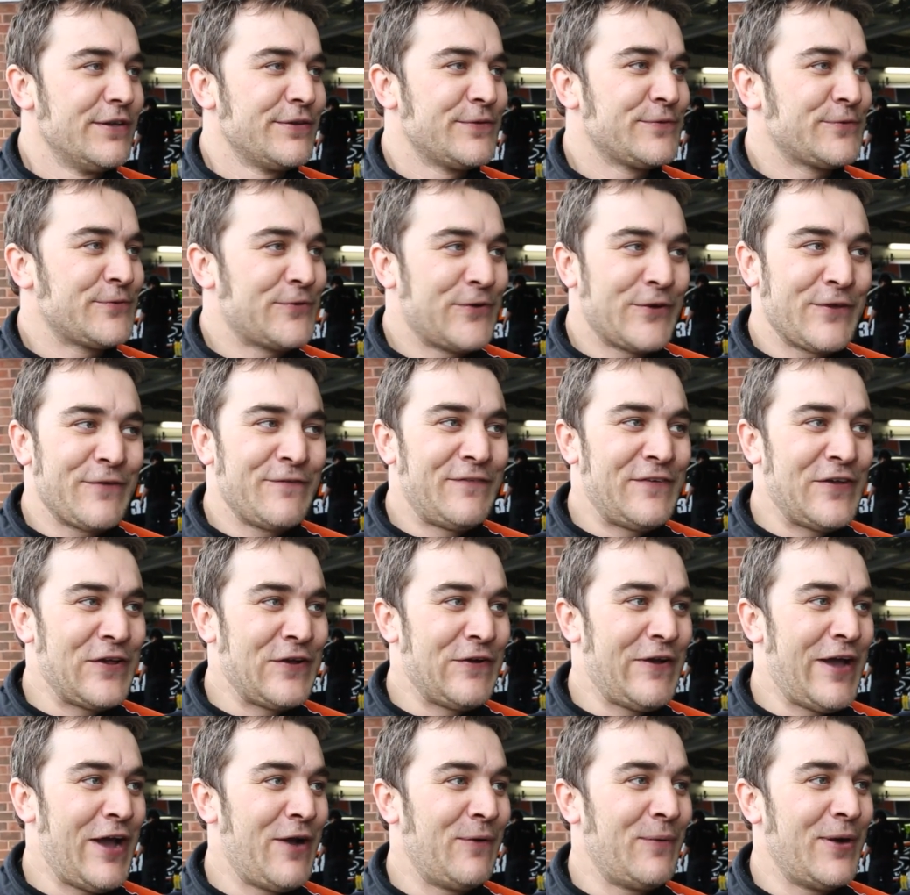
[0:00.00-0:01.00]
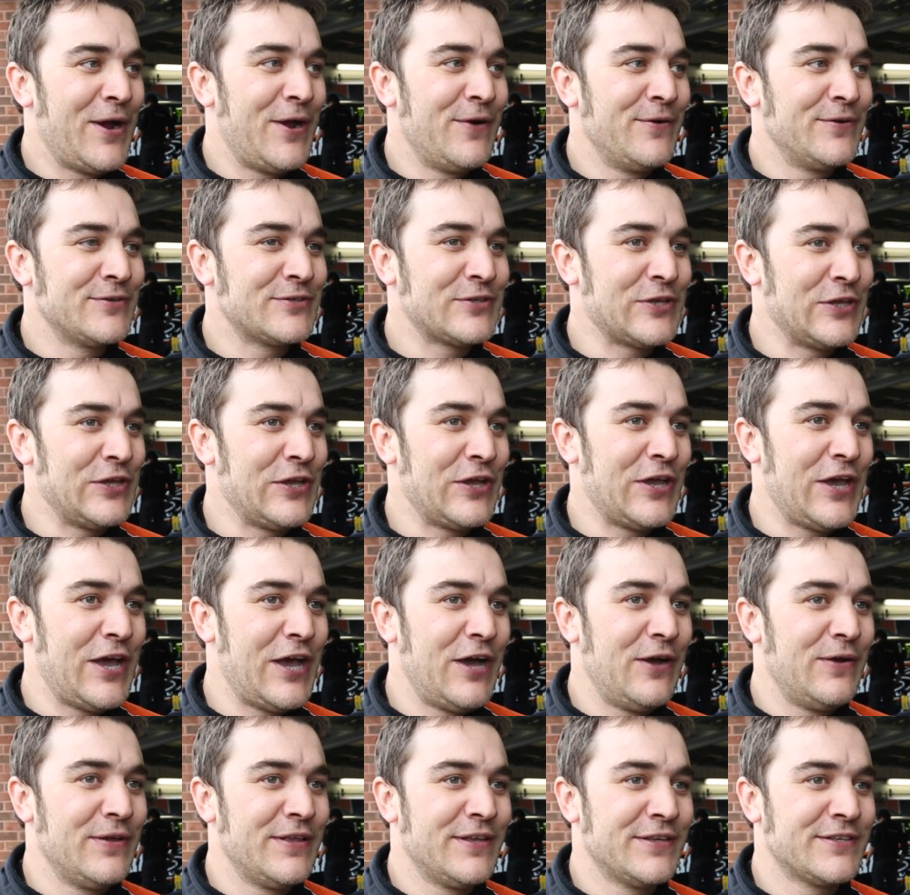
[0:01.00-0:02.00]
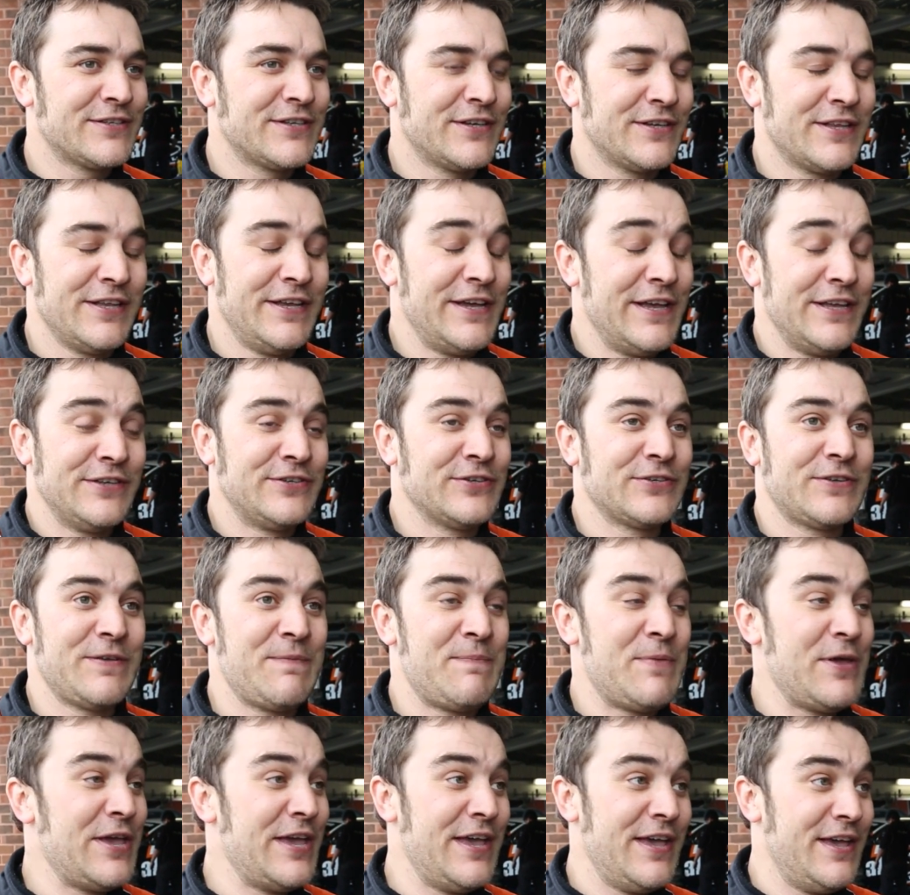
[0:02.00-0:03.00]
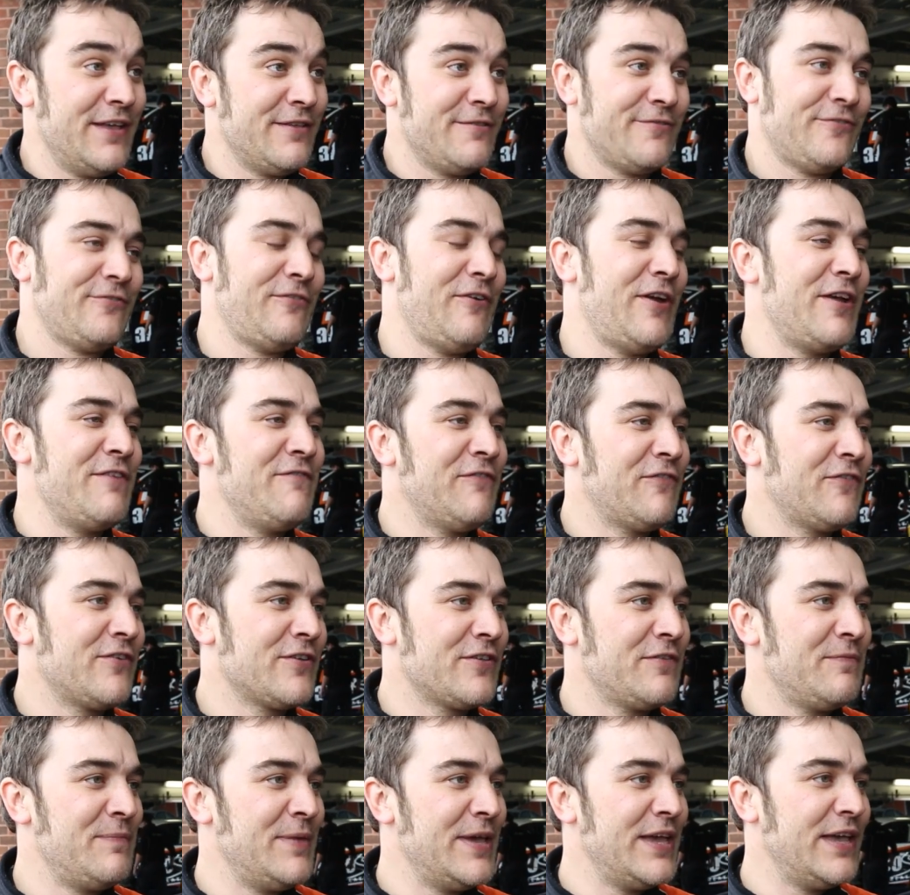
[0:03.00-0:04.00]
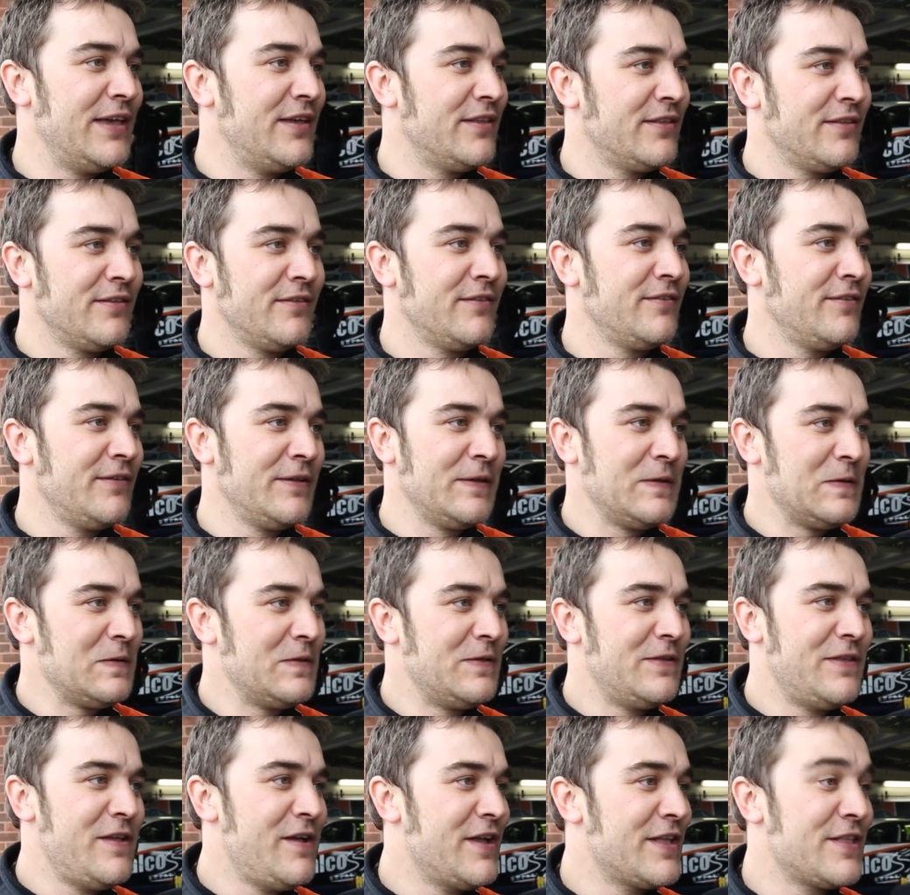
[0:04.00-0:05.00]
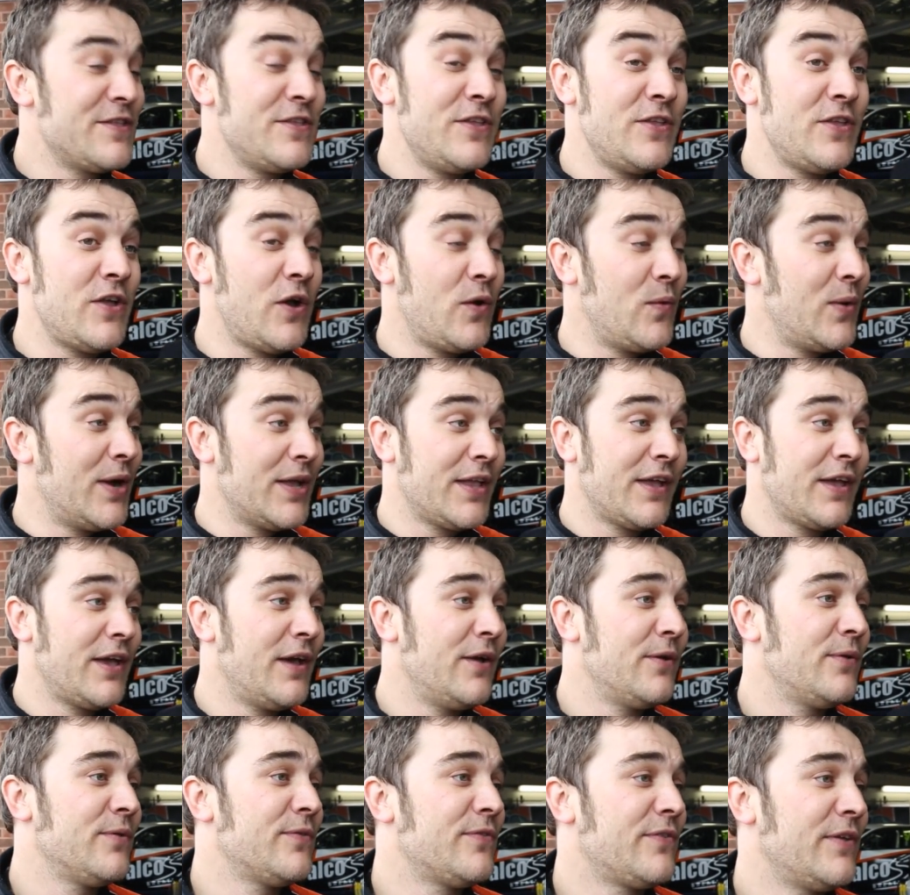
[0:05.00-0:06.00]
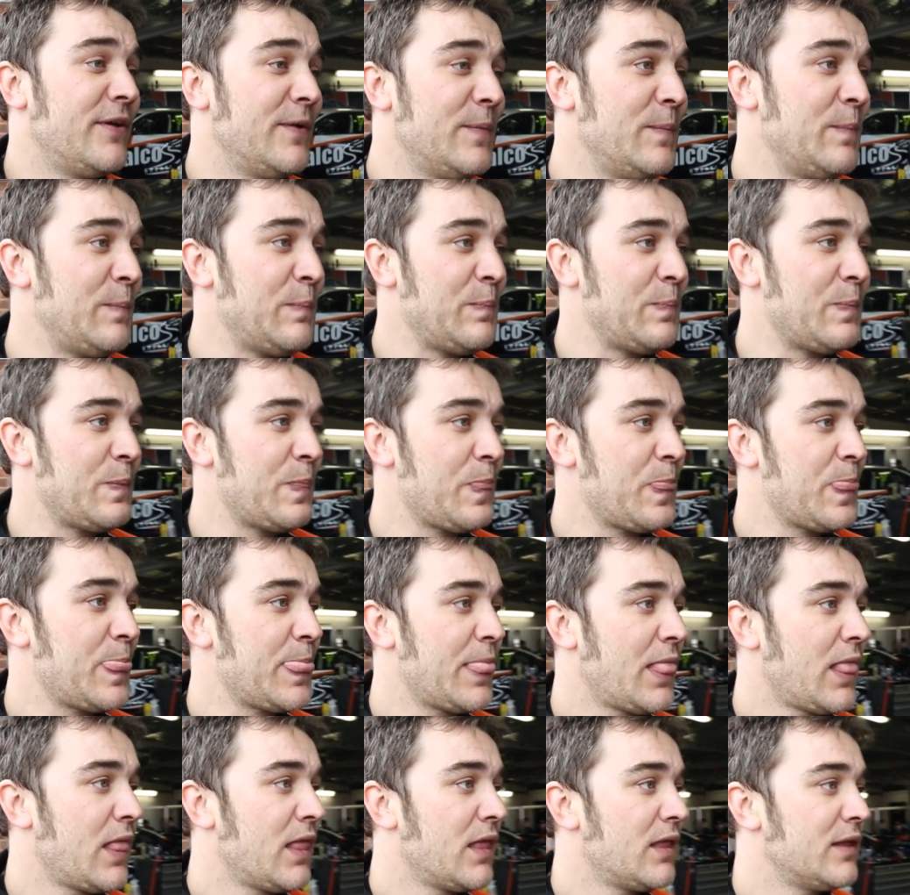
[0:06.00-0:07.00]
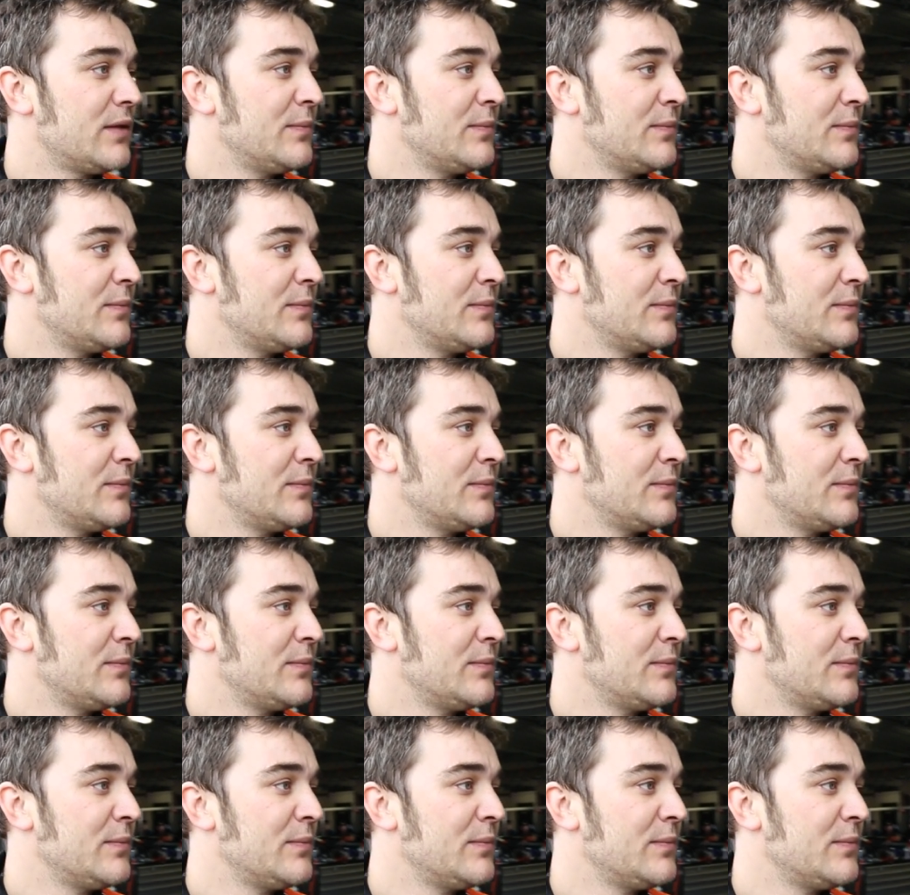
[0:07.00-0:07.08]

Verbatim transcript: was trying to figure out where it was going to go, and then suddenly it just appeared straight in front of me and I had nowhere to go. What can you do in that situation? It's